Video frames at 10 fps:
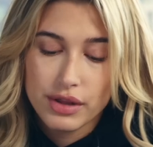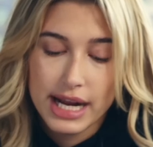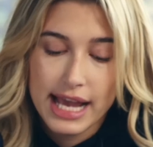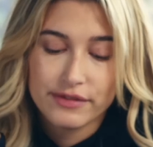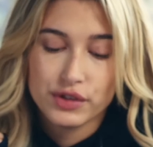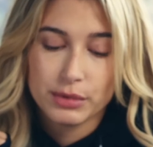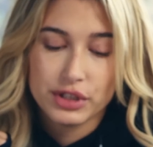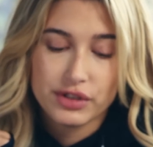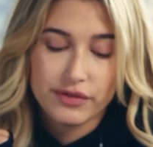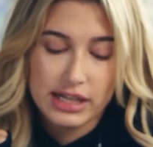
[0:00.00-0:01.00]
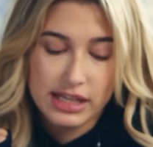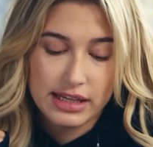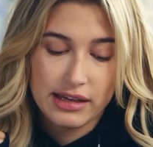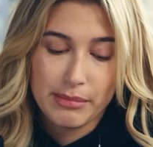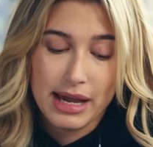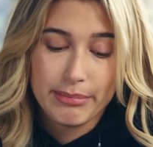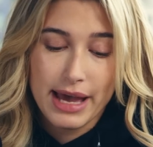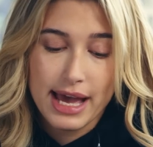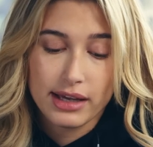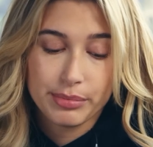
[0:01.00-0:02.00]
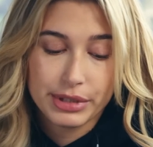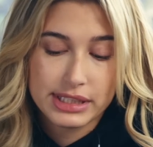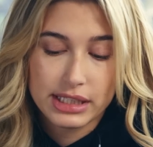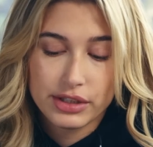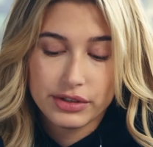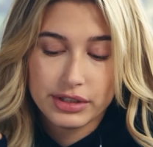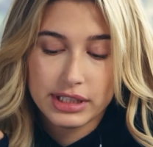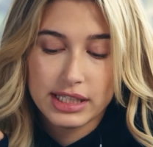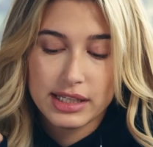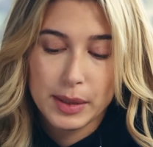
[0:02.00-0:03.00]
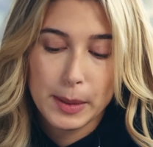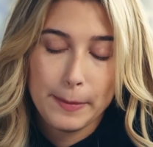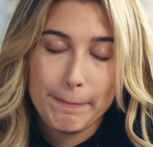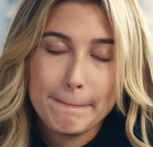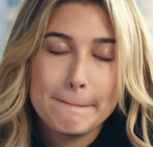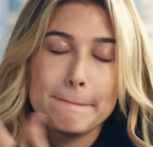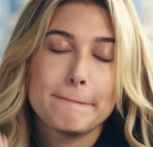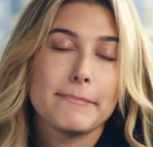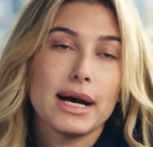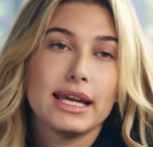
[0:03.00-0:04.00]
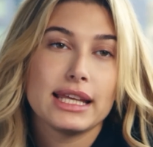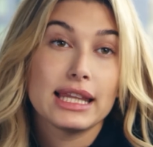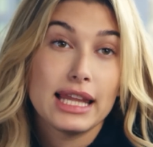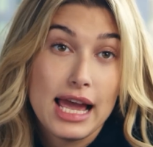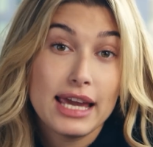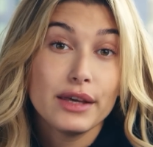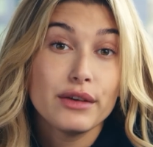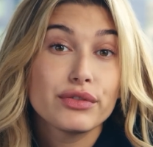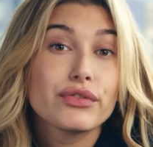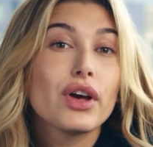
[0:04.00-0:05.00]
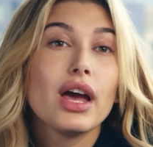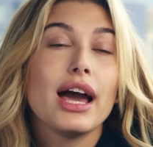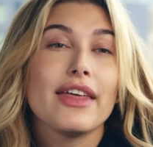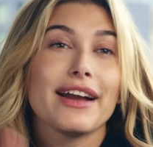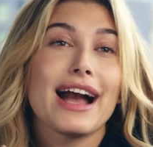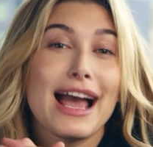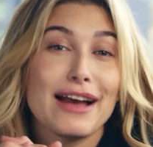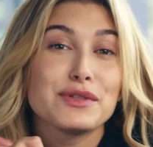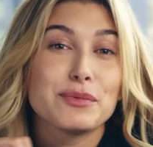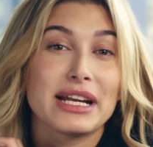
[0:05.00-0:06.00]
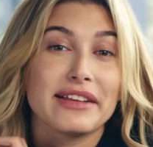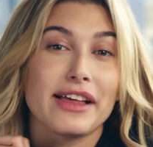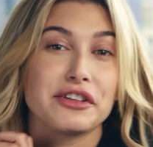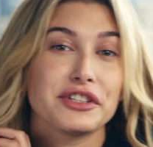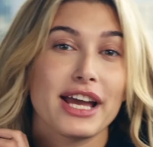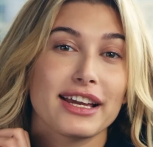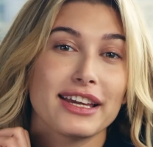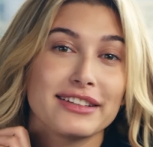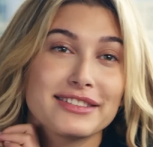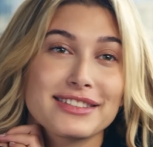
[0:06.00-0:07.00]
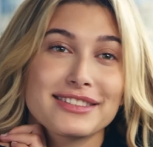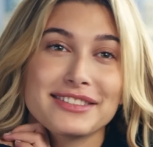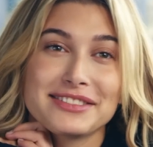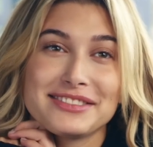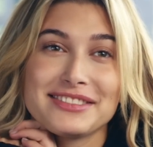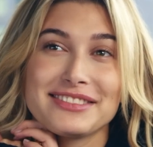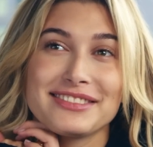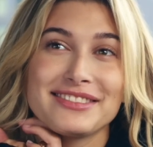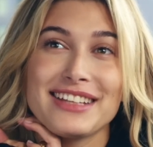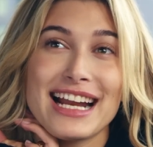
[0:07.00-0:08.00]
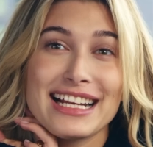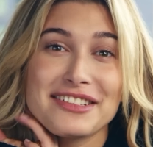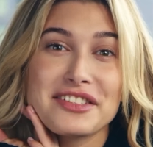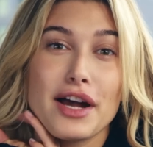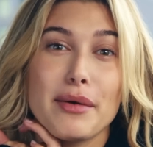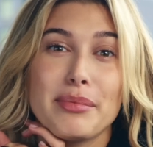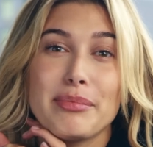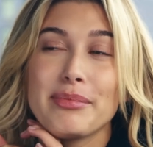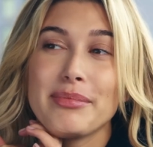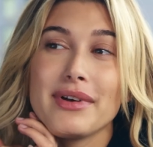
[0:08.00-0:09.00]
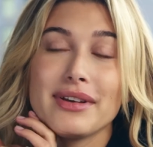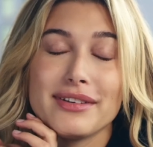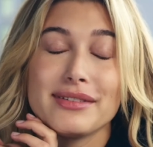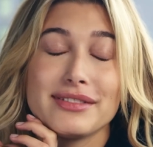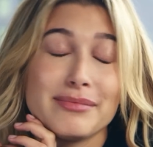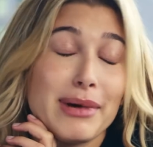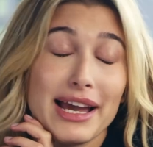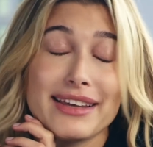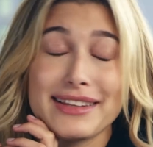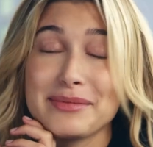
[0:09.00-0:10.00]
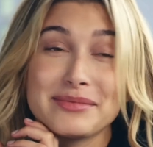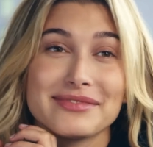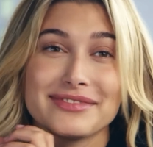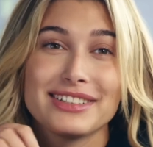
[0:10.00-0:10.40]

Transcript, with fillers: that I have too much of anything in my bag particularly, but in life, I think I have too many leather jackets, and I need to stop buying them.